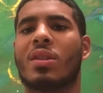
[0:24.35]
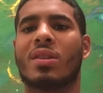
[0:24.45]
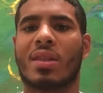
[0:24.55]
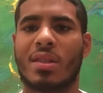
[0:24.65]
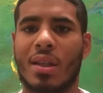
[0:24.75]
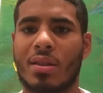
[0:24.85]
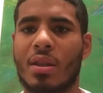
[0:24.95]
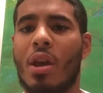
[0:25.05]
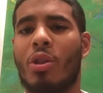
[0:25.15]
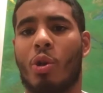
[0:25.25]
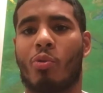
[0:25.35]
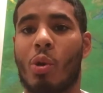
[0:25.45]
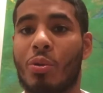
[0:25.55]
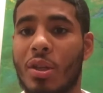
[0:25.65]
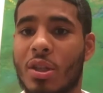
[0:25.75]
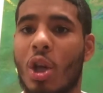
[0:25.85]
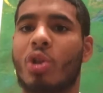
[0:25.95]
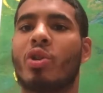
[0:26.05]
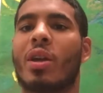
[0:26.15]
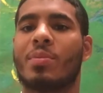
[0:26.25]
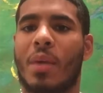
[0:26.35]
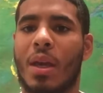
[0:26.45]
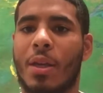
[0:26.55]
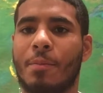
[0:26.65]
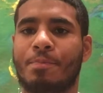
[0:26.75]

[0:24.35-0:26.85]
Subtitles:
existence, the growth this country has made,